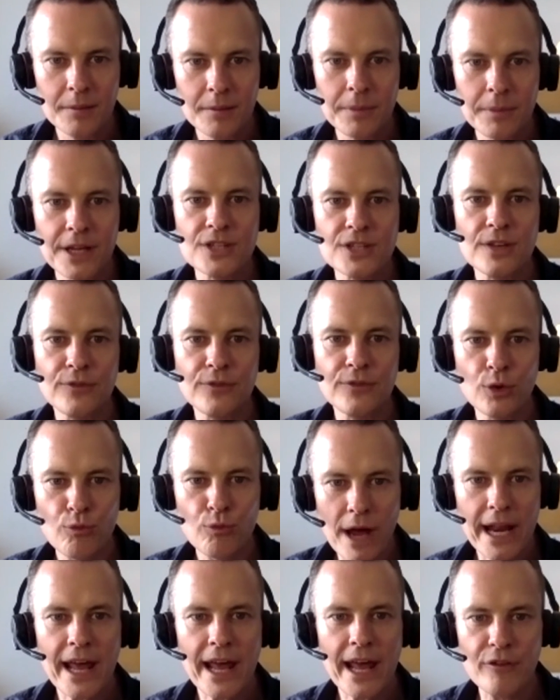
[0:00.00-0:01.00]
Because if you
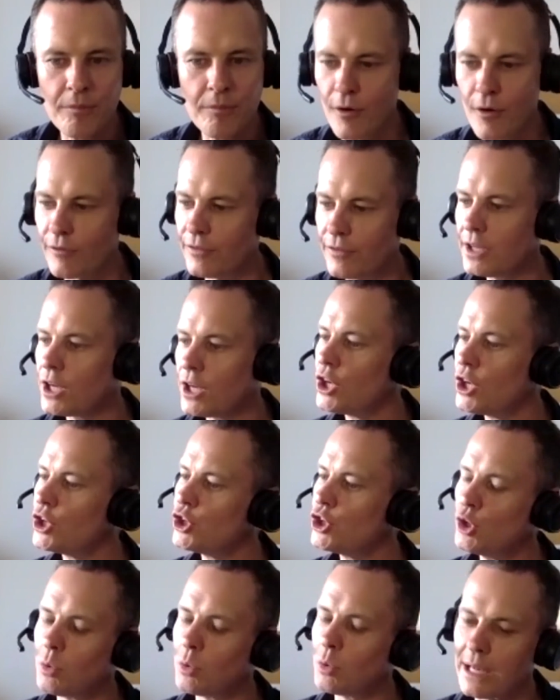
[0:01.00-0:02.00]
run out of profit,
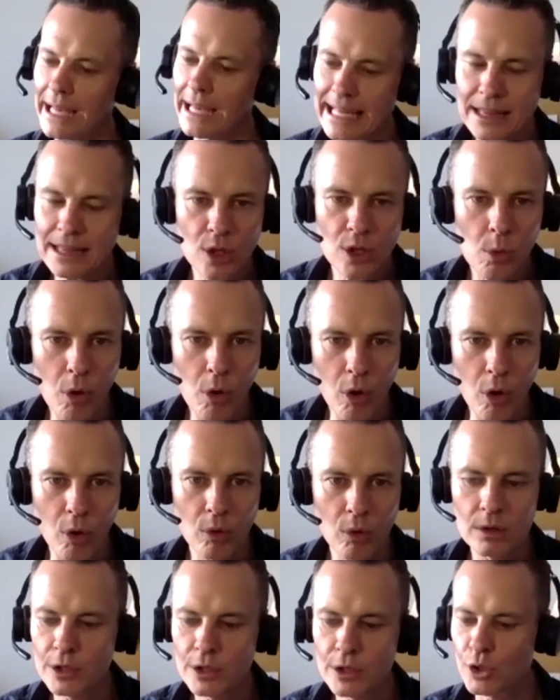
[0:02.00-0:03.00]
you will hit the
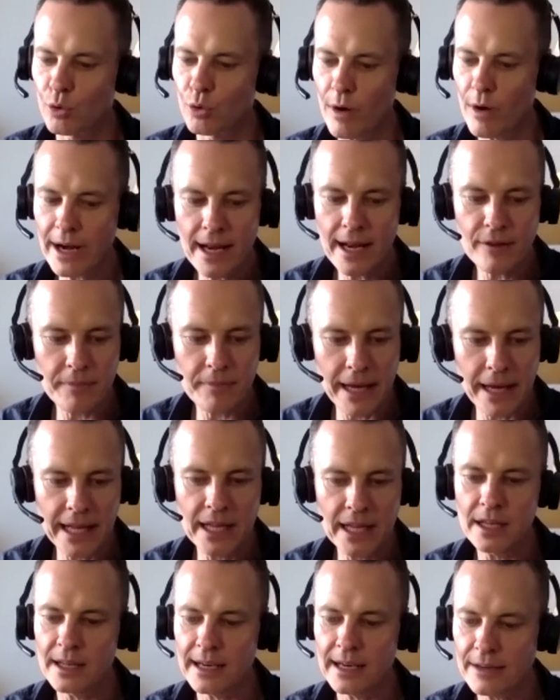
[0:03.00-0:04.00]
wall, you'll run out of
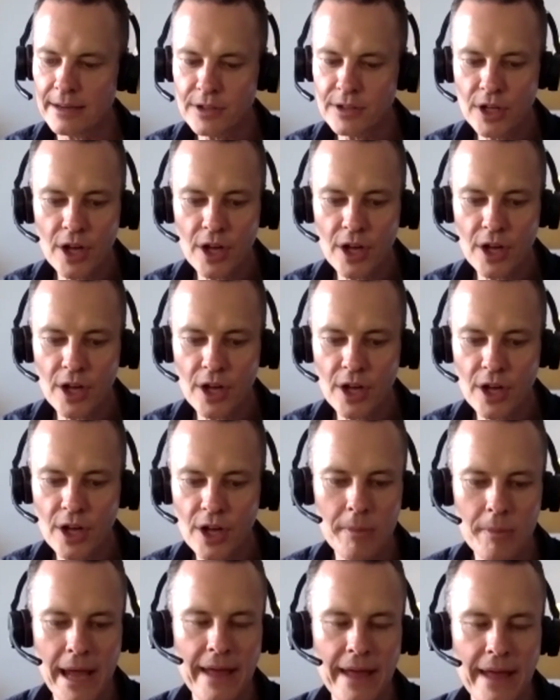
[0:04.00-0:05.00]
money, you'll have to go get a
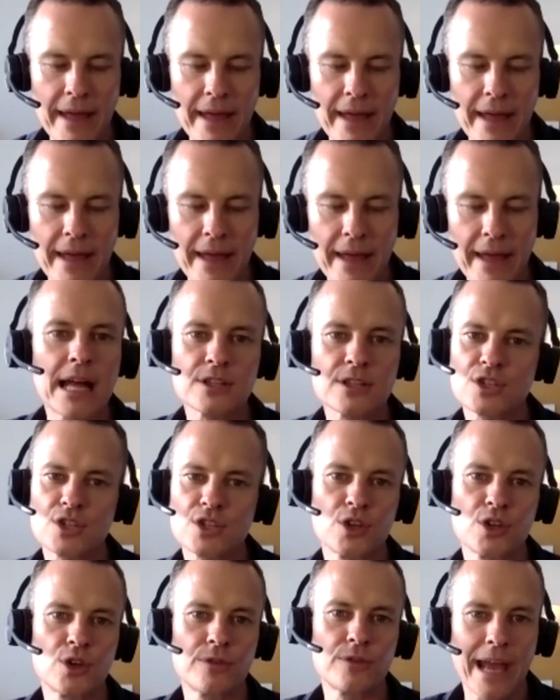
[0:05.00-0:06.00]
job, and then you can't
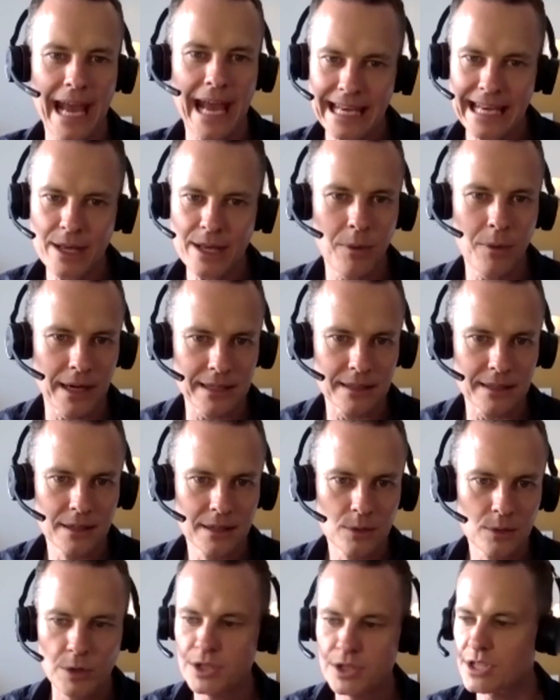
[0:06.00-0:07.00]
serve anyone,
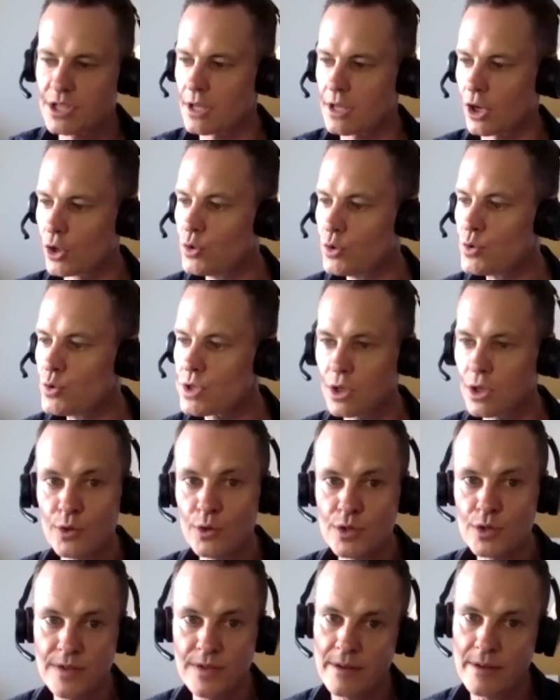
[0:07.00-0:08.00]
which is a
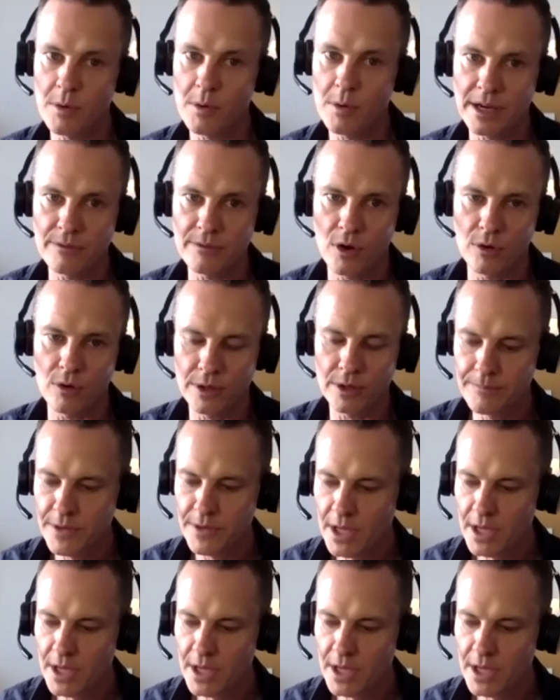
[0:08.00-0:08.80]
lose-lose for everyone involved.